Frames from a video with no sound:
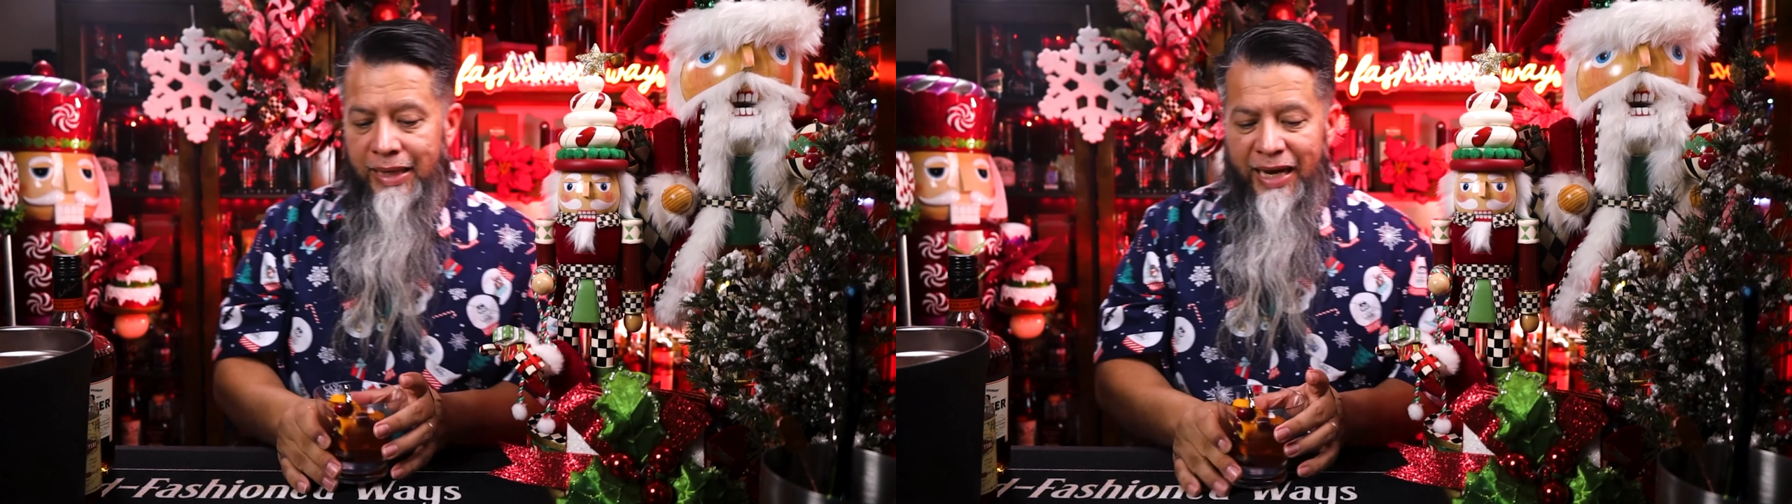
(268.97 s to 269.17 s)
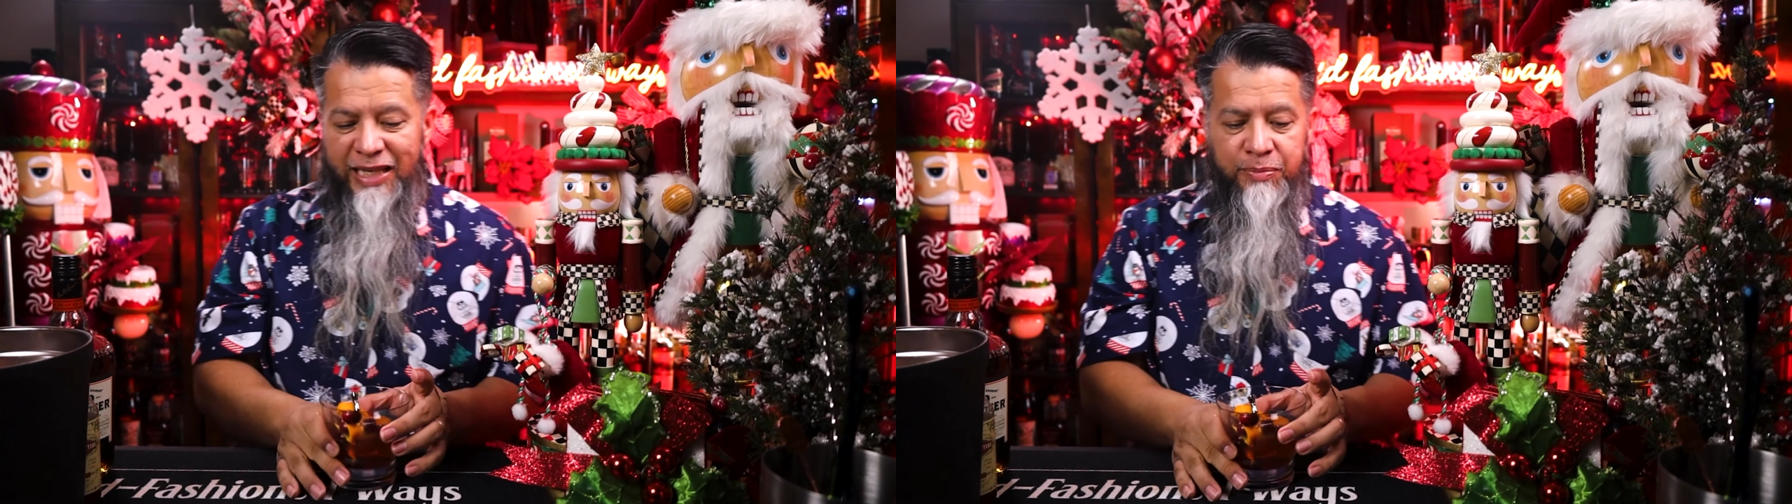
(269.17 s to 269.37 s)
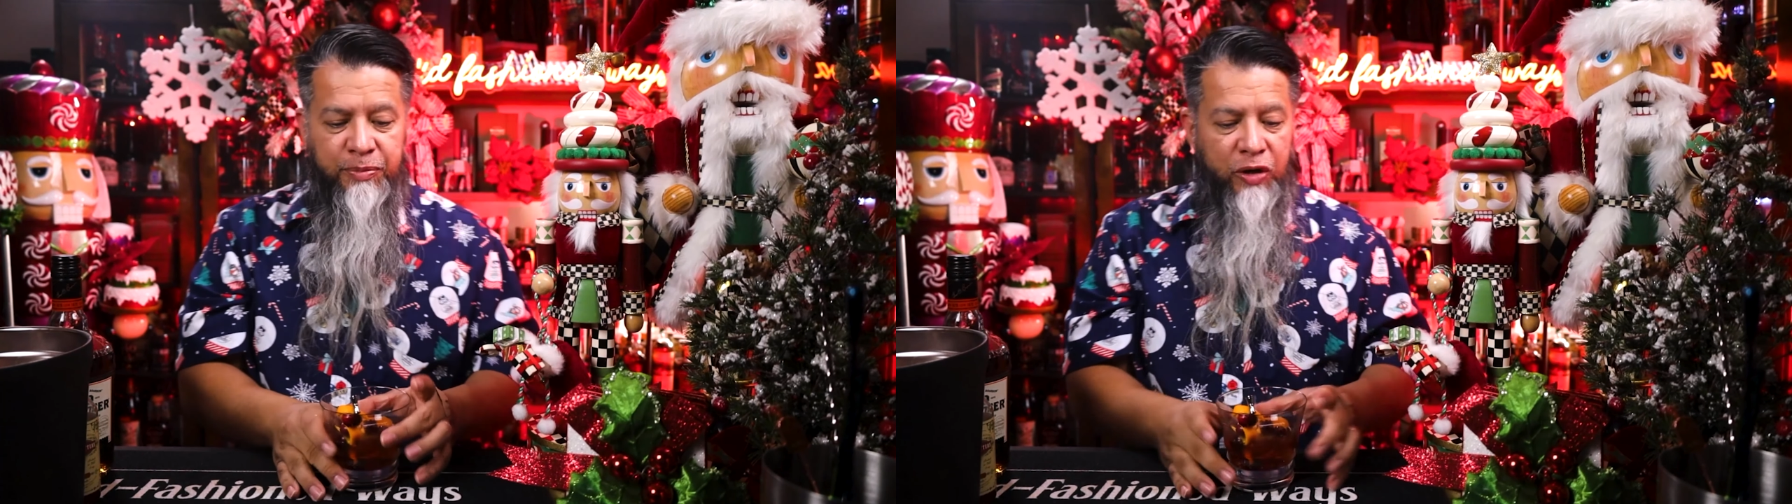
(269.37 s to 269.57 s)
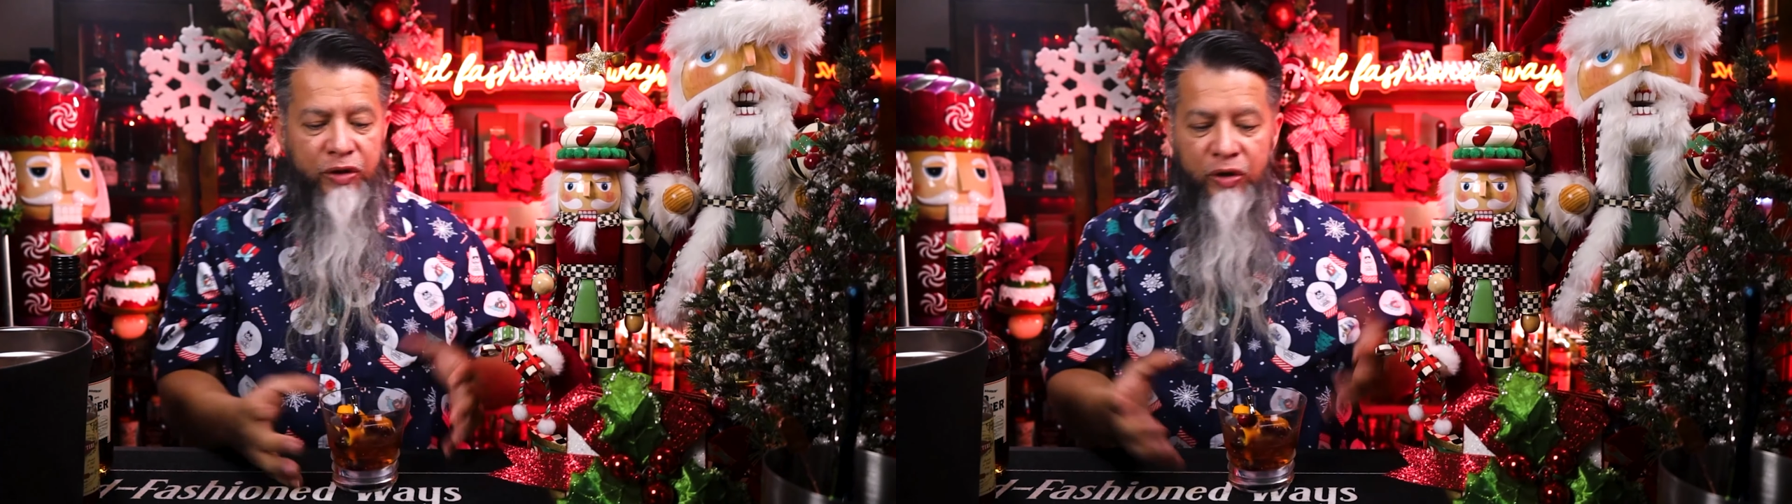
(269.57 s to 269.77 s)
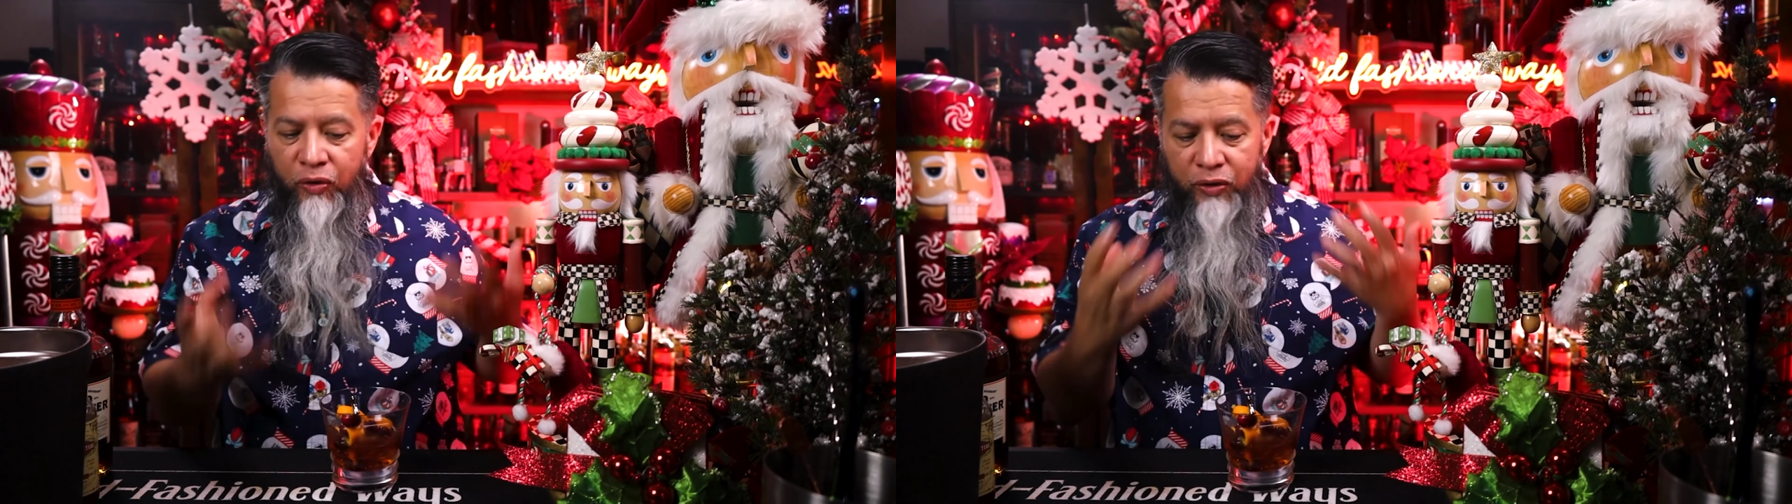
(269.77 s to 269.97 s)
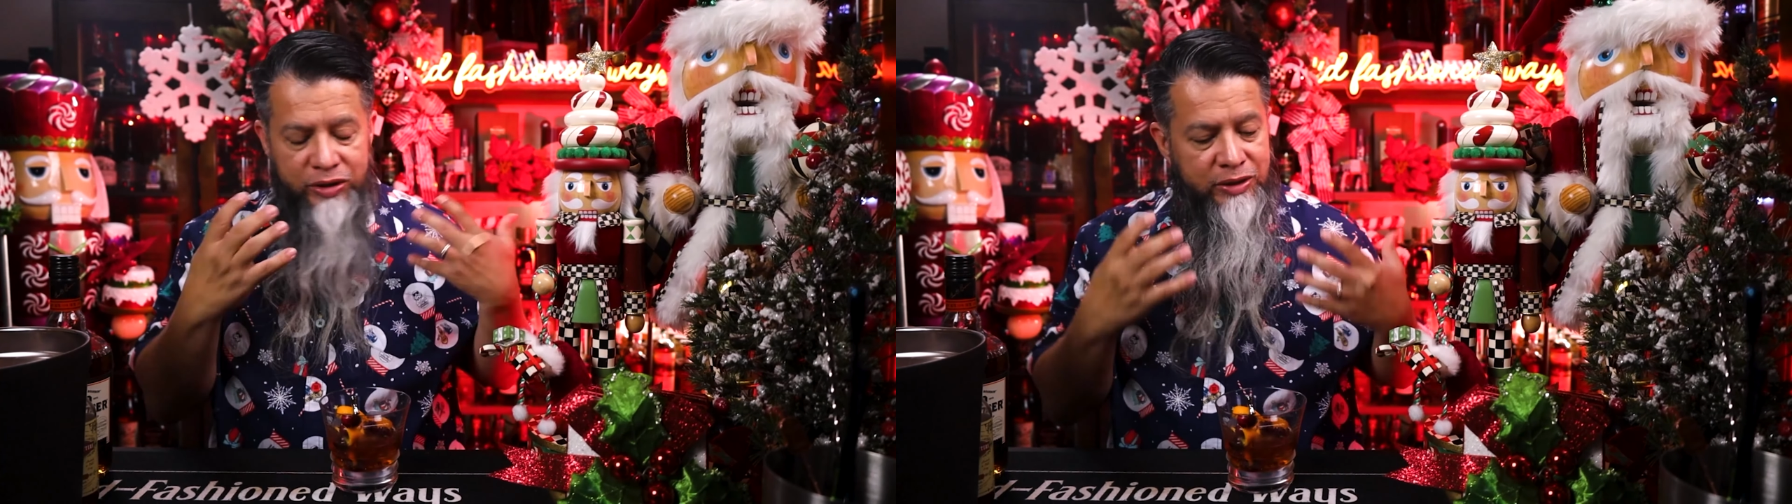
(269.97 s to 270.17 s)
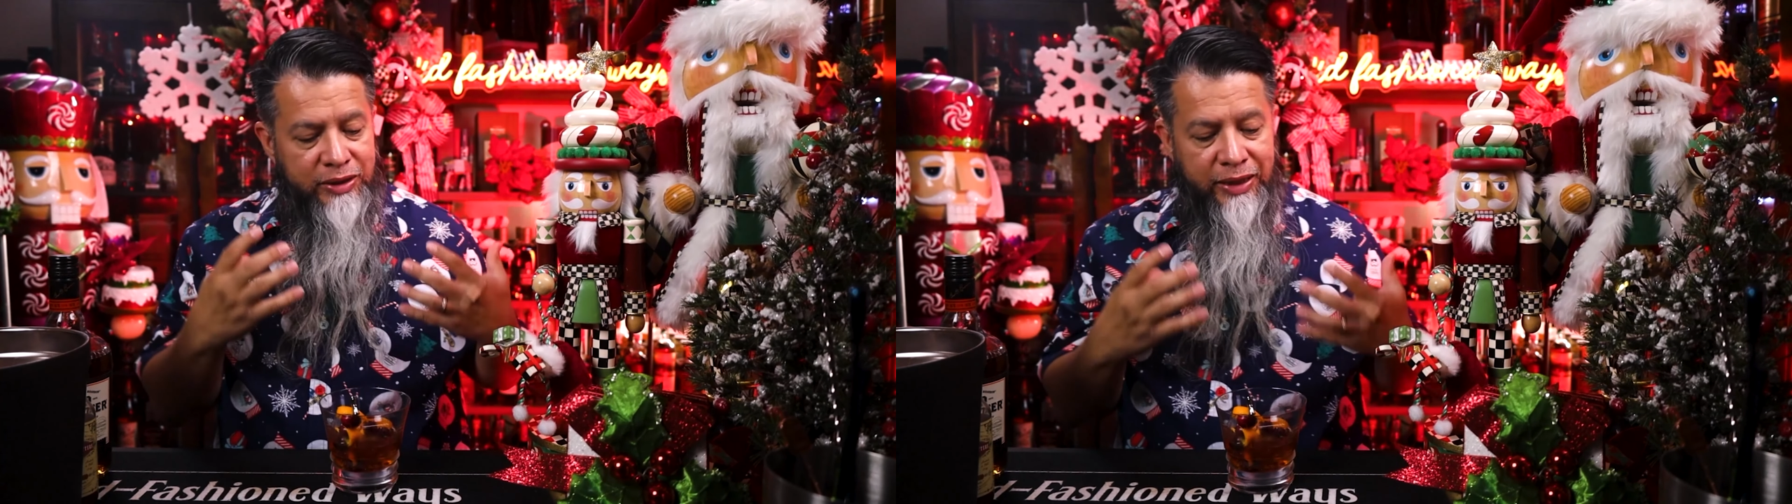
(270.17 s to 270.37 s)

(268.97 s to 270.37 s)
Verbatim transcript: I smell the orange as it